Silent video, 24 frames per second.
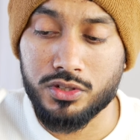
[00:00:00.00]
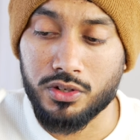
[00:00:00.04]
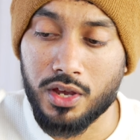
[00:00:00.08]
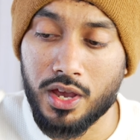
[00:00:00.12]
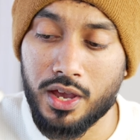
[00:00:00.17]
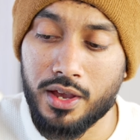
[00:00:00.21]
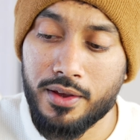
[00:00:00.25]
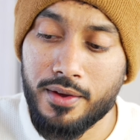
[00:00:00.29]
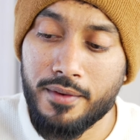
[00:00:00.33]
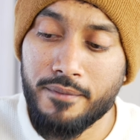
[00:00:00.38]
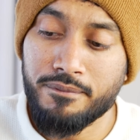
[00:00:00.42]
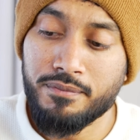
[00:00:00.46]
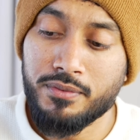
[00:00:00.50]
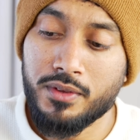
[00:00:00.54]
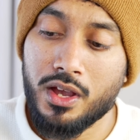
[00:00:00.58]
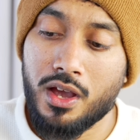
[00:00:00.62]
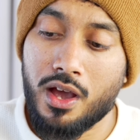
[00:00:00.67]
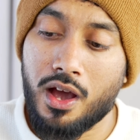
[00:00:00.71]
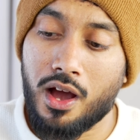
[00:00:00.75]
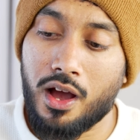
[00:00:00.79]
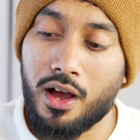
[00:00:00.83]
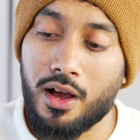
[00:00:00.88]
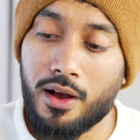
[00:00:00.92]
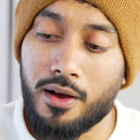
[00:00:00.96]
Okay.
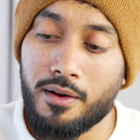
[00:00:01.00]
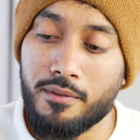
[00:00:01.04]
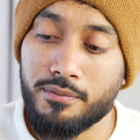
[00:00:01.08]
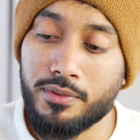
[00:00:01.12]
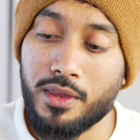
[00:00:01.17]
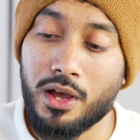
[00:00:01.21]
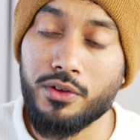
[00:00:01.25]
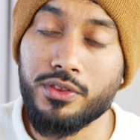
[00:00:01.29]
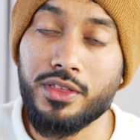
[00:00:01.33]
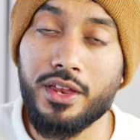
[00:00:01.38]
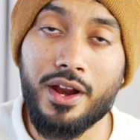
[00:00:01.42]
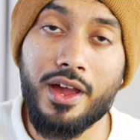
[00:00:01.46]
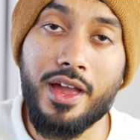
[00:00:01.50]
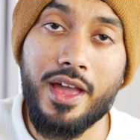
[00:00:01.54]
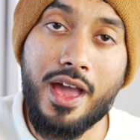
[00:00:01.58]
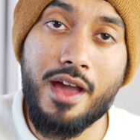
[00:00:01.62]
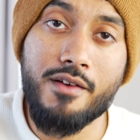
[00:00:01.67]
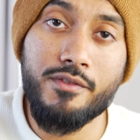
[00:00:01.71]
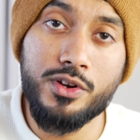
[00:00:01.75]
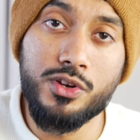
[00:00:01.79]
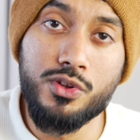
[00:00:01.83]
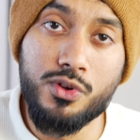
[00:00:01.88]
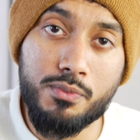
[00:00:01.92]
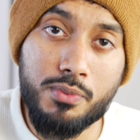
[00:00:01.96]
Now that I
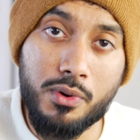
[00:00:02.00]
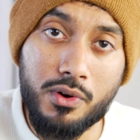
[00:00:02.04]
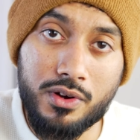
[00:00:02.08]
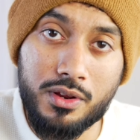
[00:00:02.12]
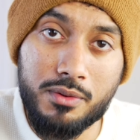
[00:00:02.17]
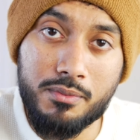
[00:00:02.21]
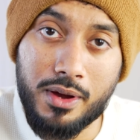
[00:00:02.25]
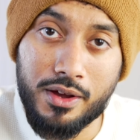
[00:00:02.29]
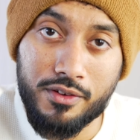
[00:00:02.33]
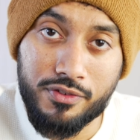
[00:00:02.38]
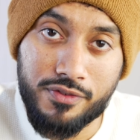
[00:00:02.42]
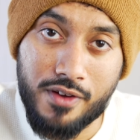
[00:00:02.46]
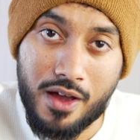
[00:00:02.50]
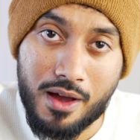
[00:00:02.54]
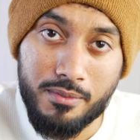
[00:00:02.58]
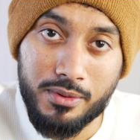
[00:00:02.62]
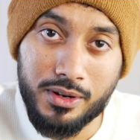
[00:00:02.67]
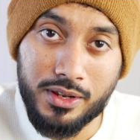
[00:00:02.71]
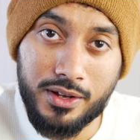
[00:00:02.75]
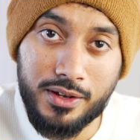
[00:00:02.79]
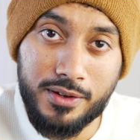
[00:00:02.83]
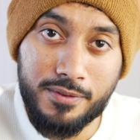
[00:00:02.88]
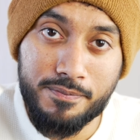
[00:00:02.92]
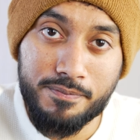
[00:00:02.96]
have a newborn in my
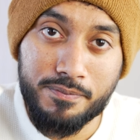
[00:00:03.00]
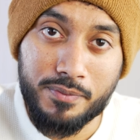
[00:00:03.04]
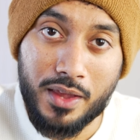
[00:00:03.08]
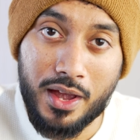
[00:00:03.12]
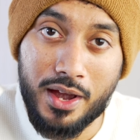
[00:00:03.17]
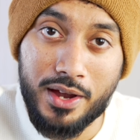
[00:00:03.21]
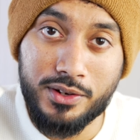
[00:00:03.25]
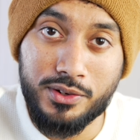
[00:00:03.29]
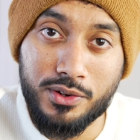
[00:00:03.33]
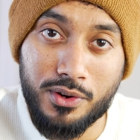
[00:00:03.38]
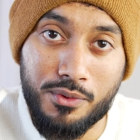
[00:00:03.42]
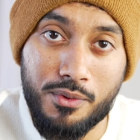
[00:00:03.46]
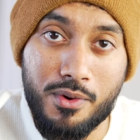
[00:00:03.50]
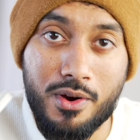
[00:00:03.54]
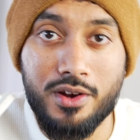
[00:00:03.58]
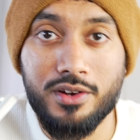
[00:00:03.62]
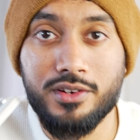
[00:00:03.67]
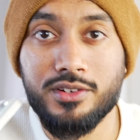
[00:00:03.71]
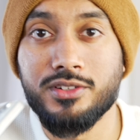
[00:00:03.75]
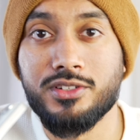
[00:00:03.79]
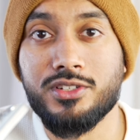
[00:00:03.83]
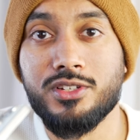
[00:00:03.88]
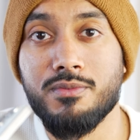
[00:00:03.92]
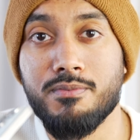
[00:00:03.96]
family, I don't
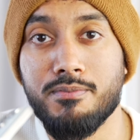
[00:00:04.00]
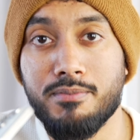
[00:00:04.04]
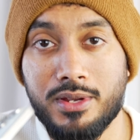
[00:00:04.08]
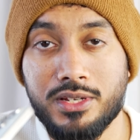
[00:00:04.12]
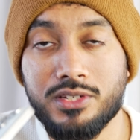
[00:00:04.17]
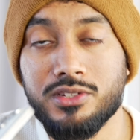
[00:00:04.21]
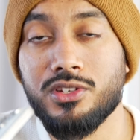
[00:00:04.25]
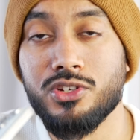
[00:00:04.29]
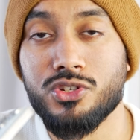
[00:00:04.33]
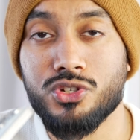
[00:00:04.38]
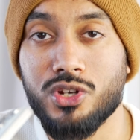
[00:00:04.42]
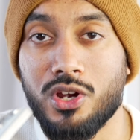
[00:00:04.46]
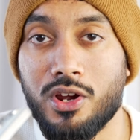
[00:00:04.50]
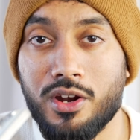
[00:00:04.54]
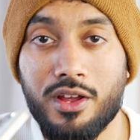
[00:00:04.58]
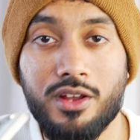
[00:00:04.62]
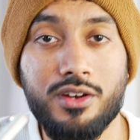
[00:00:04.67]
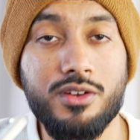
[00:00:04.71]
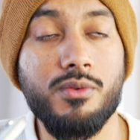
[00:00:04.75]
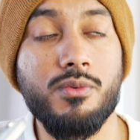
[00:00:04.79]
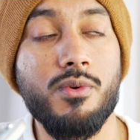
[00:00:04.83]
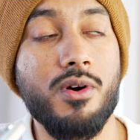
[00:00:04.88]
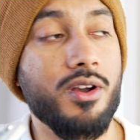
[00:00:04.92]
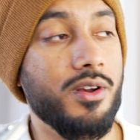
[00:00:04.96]
want to miss the shot. I
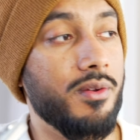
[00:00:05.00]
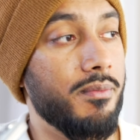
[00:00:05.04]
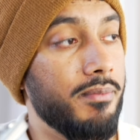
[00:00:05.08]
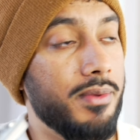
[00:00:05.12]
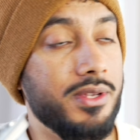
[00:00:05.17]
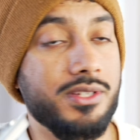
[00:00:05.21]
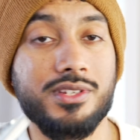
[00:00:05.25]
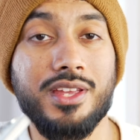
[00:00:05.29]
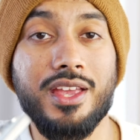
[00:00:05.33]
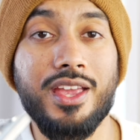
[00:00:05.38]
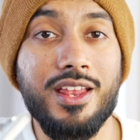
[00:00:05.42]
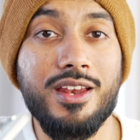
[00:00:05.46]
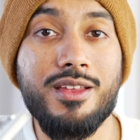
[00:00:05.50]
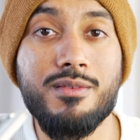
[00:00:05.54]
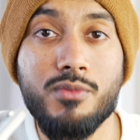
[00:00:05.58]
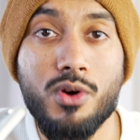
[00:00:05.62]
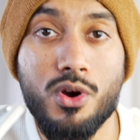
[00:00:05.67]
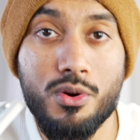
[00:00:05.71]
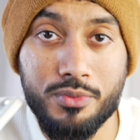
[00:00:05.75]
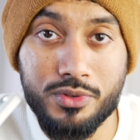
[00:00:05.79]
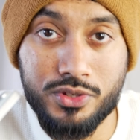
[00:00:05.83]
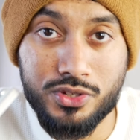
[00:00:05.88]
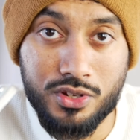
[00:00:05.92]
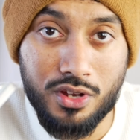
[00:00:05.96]
don't want to miss any
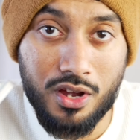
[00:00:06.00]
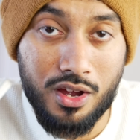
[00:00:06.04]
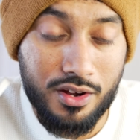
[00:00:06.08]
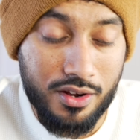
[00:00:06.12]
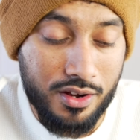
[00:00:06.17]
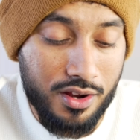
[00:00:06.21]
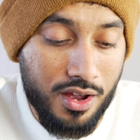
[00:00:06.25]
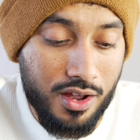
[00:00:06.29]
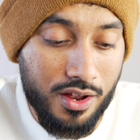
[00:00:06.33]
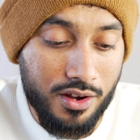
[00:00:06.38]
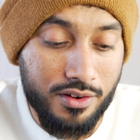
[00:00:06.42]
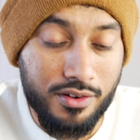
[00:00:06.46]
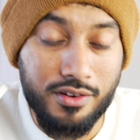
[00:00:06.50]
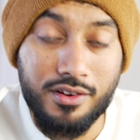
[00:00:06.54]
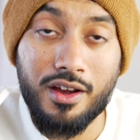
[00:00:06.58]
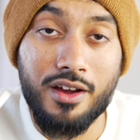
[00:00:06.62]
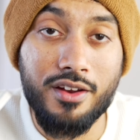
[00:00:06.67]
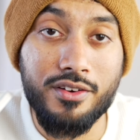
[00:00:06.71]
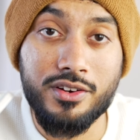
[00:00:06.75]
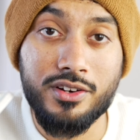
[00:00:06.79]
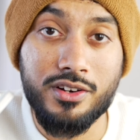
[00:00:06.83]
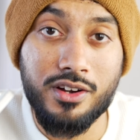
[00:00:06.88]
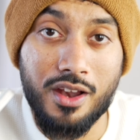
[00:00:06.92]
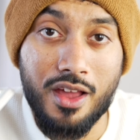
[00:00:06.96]
moments
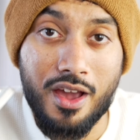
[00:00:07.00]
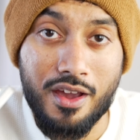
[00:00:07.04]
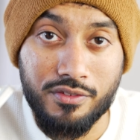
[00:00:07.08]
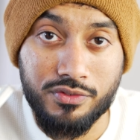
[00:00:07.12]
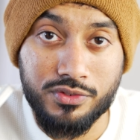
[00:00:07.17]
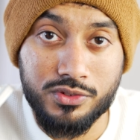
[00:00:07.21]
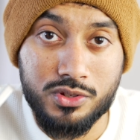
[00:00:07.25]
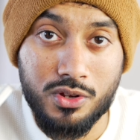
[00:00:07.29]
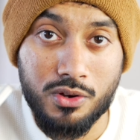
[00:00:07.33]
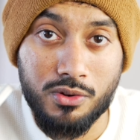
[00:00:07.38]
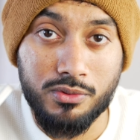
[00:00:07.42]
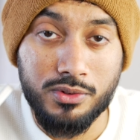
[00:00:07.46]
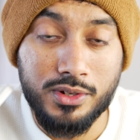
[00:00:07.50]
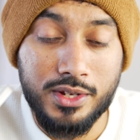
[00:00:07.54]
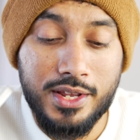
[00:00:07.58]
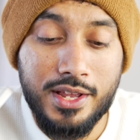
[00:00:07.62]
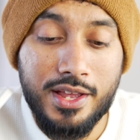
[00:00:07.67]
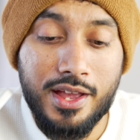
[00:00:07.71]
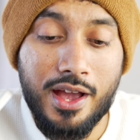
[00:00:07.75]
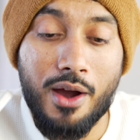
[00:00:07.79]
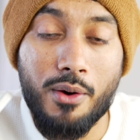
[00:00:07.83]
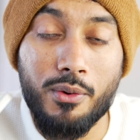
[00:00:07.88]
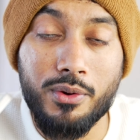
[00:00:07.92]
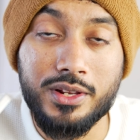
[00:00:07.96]
on her life. So
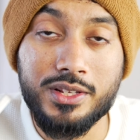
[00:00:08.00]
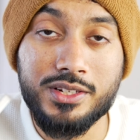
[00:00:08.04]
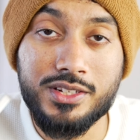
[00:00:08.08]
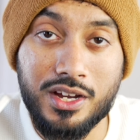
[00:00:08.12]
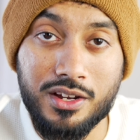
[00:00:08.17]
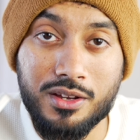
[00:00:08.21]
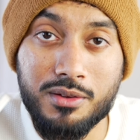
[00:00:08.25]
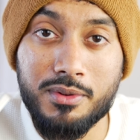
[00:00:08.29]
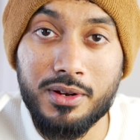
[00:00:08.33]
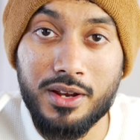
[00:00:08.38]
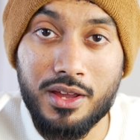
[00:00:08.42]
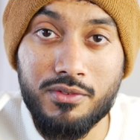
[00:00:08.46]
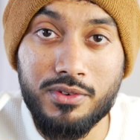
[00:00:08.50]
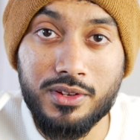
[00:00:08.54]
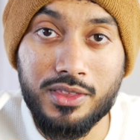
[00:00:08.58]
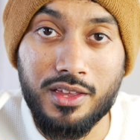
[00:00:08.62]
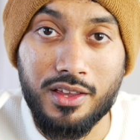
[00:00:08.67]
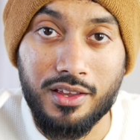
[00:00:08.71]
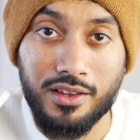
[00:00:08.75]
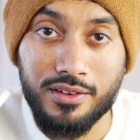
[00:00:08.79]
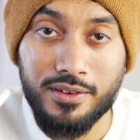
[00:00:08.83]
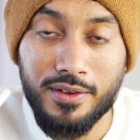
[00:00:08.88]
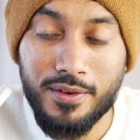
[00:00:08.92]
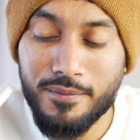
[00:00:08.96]
I want to document
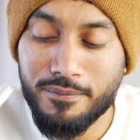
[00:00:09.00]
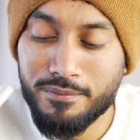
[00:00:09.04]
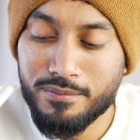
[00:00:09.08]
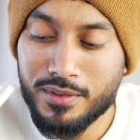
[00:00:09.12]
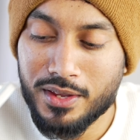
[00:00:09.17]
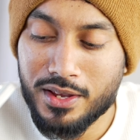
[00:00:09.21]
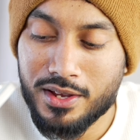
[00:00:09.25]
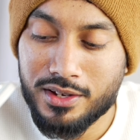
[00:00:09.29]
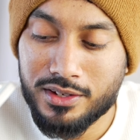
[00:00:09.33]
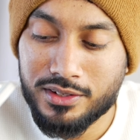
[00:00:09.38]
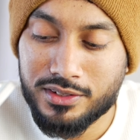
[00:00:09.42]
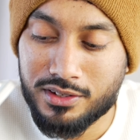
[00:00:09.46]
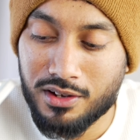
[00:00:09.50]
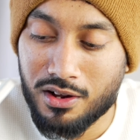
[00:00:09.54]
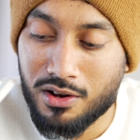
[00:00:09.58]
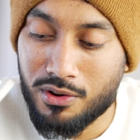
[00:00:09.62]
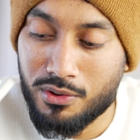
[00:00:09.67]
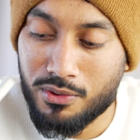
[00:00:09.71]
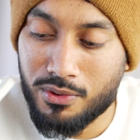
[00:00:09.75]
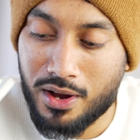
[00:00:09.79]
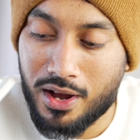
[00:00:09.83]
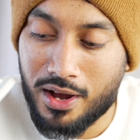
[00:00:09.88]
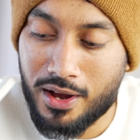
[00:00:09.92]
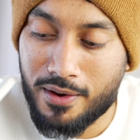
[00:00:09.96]
everything.
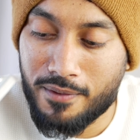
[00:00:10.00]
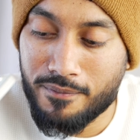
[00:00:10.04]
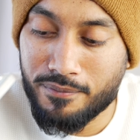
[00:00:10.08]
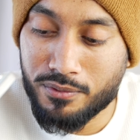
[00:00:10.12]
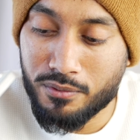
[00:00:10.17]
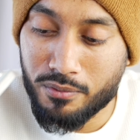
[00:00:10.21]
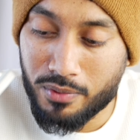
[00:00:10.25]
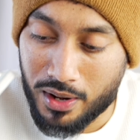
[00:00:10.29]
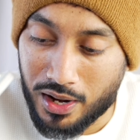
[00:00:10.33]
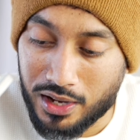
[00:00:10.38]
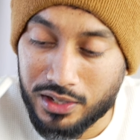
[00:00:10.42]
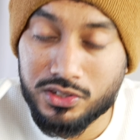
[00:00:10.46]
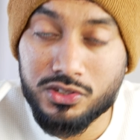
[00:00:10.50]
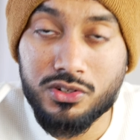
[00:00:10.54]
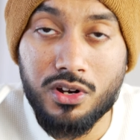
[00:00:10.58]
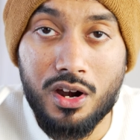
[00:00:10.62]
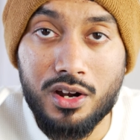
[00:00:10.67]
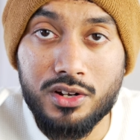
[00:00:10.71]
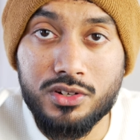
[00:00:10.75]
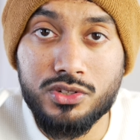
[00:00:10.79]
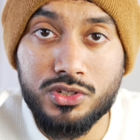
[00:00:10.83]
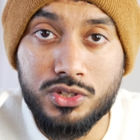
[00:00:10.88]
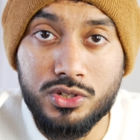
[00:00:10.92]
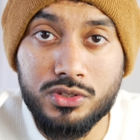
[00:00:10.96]
So when I
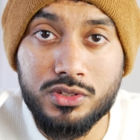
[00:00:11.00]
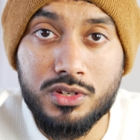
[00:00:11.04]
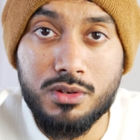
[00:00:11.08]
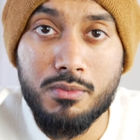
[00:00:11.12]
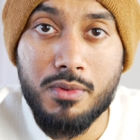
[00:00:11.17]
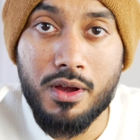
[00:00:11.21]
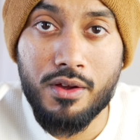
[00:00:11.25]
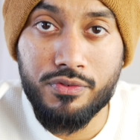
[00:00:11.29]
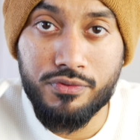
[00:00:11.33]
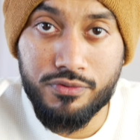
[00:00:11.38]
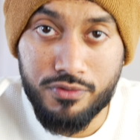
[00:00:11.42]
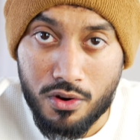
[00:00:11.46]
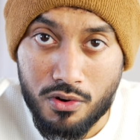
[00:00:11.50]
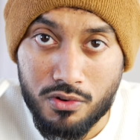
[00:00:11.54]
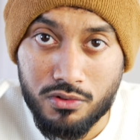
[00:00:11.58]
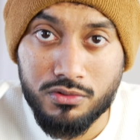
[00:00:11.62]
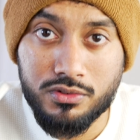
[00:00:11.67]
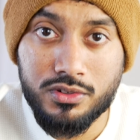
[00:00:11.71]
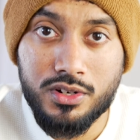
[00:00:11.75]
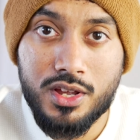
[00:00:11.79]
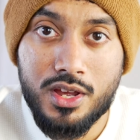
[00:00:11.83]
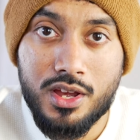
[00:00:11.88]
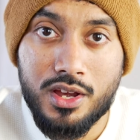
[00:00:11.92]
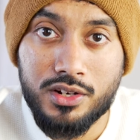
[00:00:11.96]
start using my
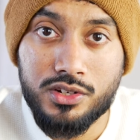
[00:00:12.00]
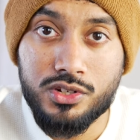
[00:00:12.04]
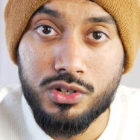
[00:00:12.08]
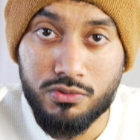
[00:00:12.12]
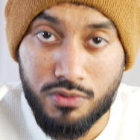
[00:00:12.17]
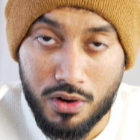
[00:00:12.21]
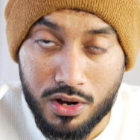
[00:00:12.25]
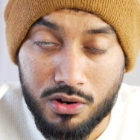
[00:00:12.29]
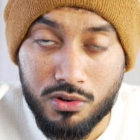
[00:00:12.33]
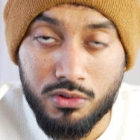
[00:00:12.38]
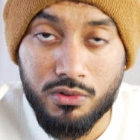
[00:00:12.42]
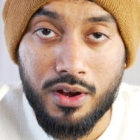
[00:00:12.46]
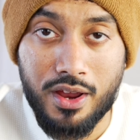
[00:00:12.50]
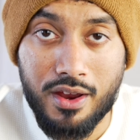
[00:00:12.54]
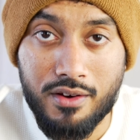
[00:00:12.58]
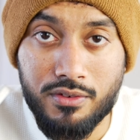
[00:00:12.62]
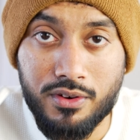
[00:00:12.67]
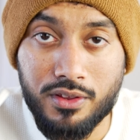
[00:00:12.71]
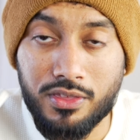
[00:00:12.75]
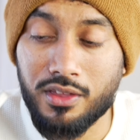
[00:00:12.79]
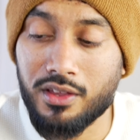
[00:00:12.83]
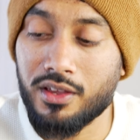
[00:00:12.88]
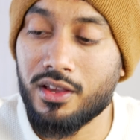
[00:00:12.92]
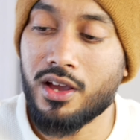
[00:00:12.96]
phone to record
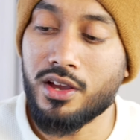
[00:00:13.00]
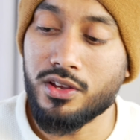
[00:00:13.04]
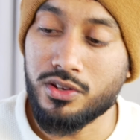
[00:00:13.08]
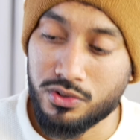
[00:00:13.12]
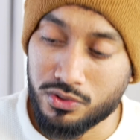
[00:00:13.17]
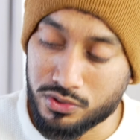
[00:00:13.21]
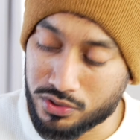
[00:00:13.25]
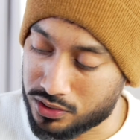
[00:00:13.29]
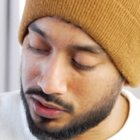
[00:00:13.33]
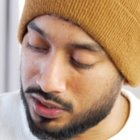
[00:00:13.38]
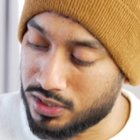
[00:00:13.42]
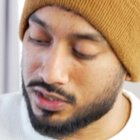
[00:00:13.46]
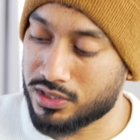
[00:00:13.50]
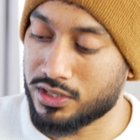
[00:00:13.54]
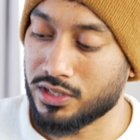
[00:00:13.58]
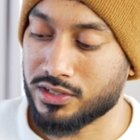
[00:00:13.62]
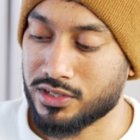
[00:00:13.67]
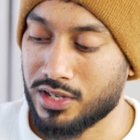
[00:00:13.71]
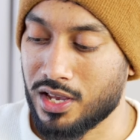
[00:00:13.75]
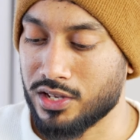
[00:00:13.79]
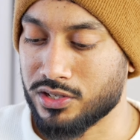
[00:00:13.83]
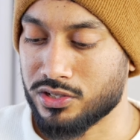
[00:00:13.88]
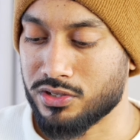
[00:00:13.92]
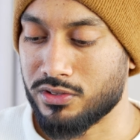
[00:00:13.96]
everything, I use these
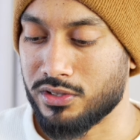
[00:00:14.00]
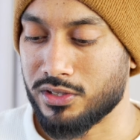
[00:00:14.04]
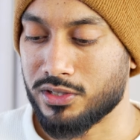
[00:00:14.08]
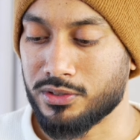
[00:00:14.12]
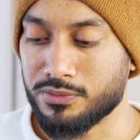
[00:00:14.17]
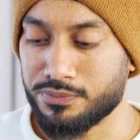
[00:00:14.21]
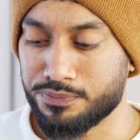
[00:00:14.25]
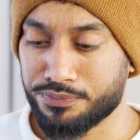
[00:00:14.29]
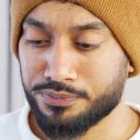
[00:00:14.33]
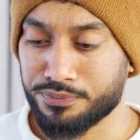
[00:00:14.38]
accessories.